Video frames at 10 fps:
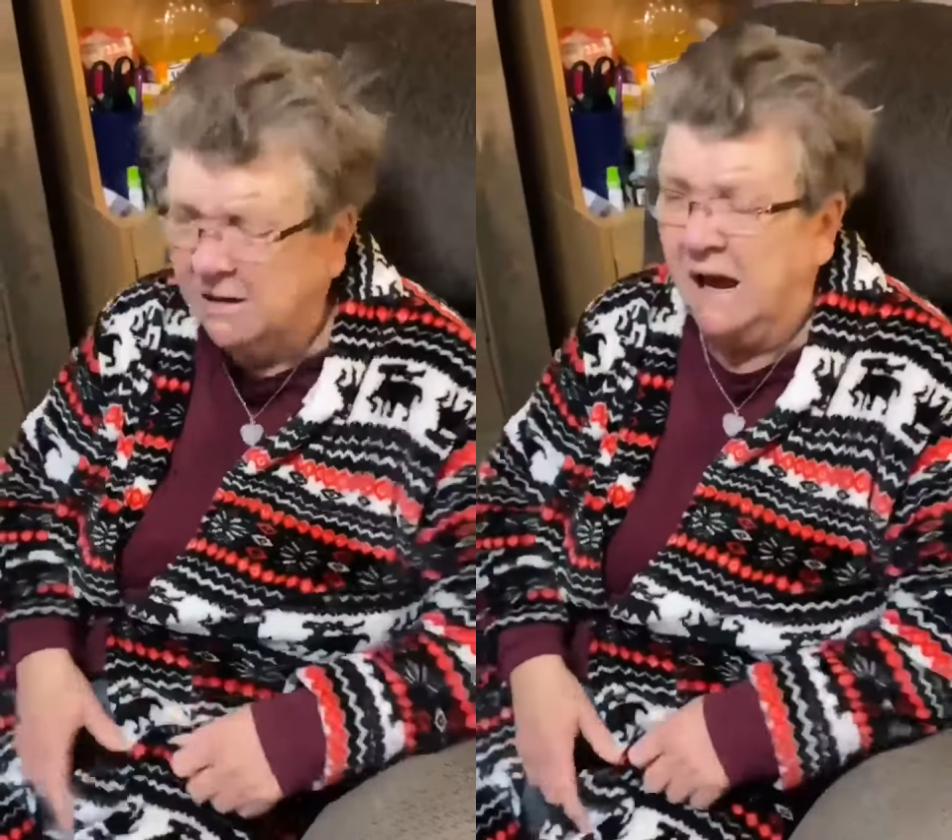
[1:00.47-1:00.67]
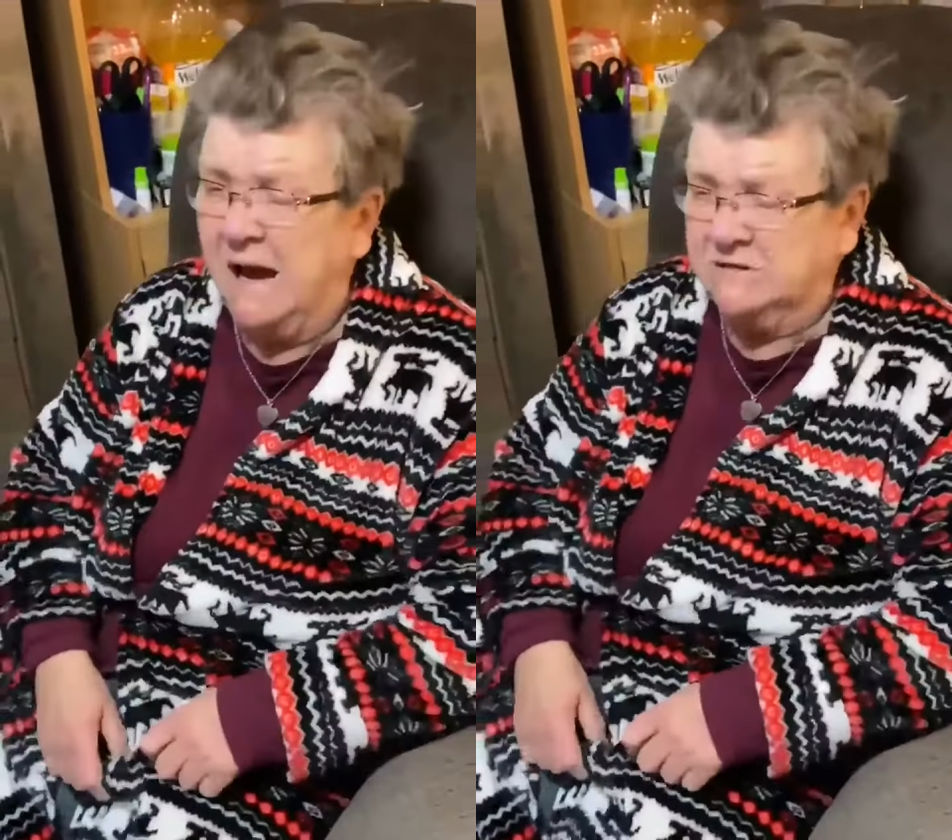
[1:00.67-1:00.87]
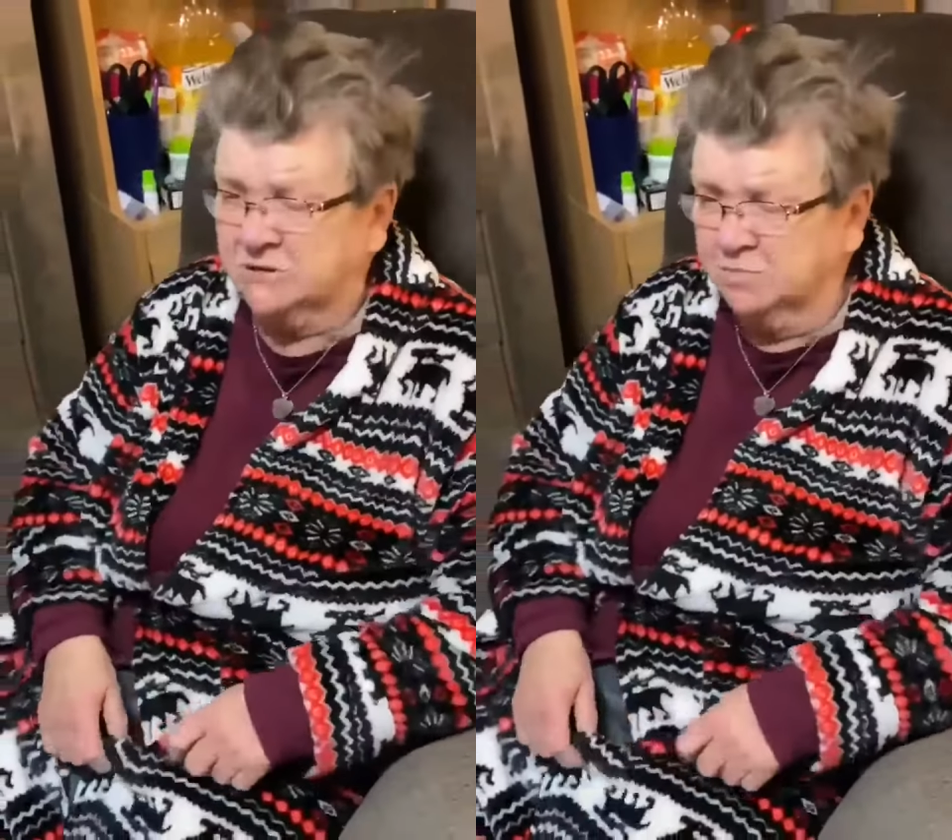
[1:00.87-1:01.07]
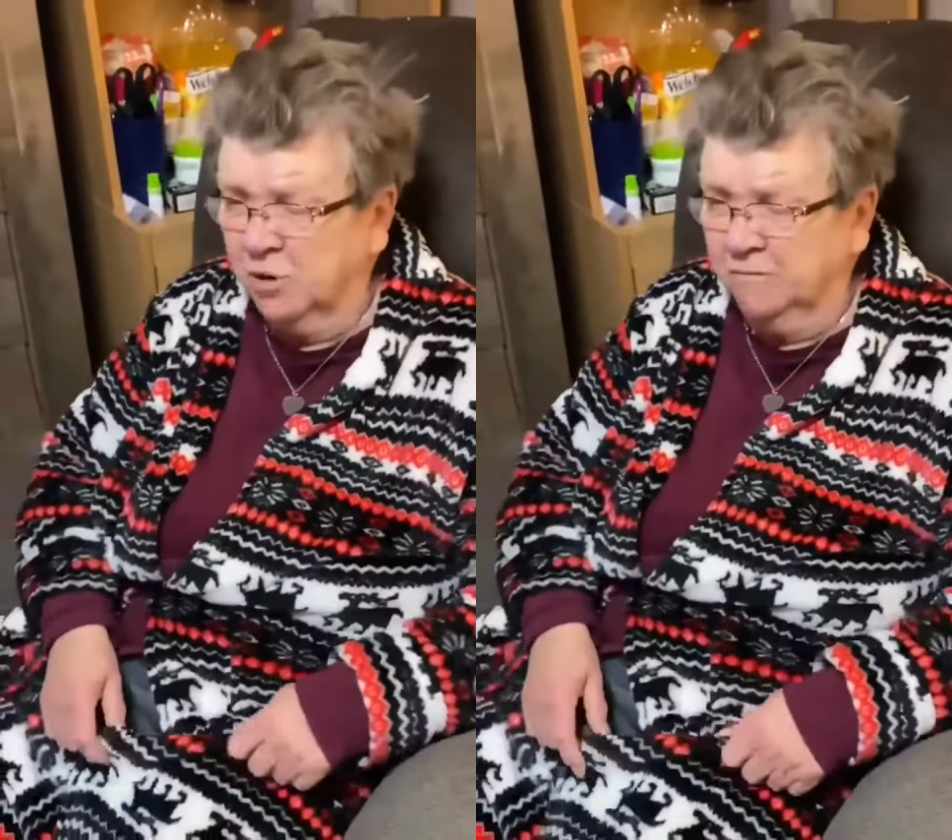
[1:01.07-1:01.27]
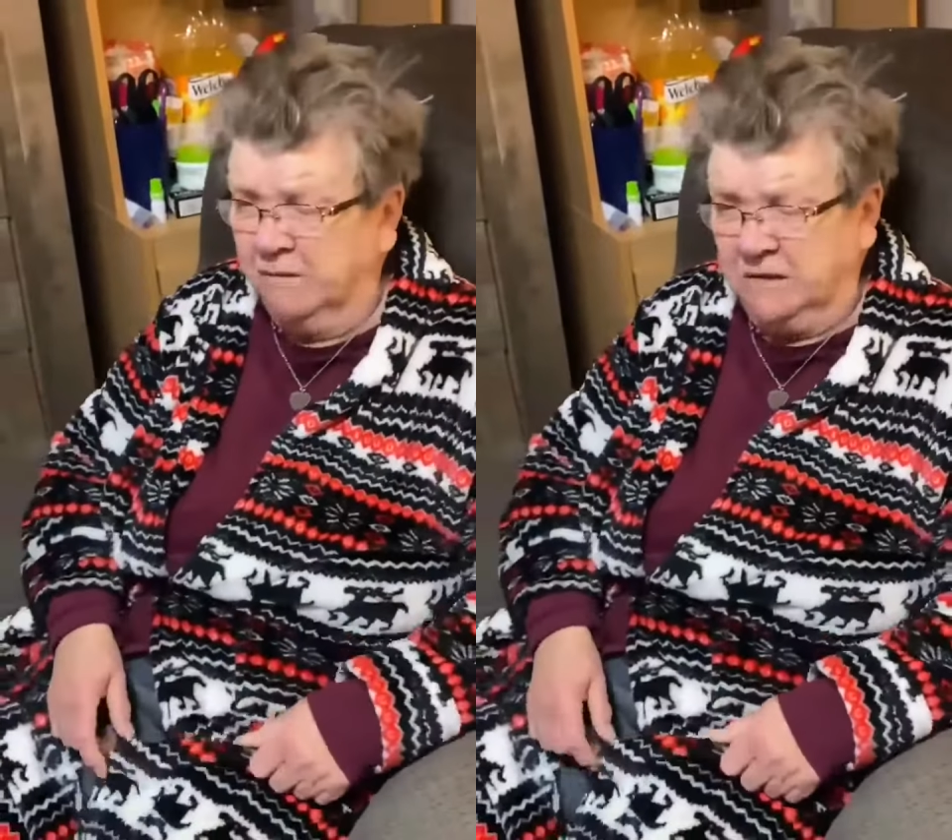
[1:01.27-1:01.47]
ice
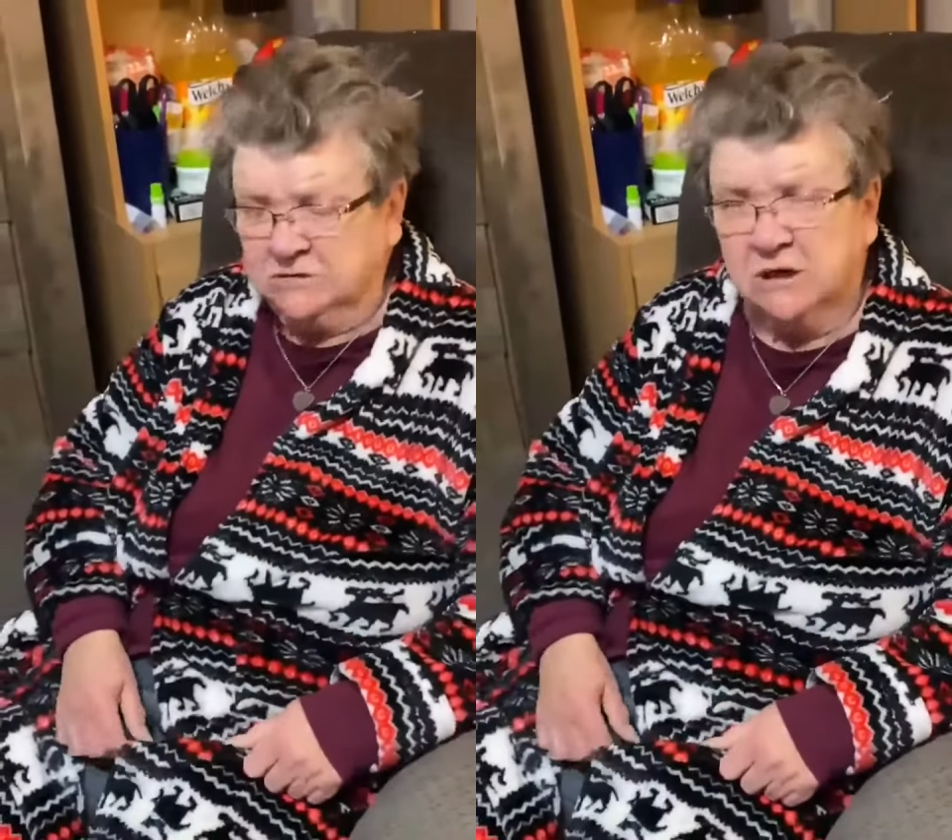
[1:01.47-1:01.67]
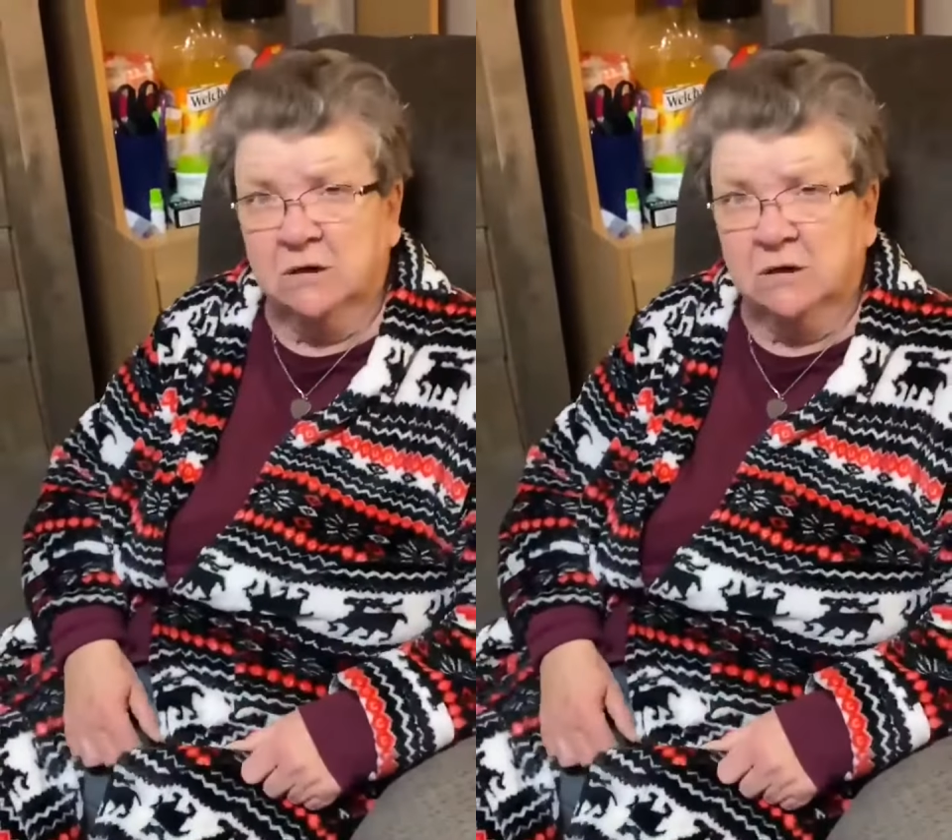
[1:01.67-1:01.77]
movies.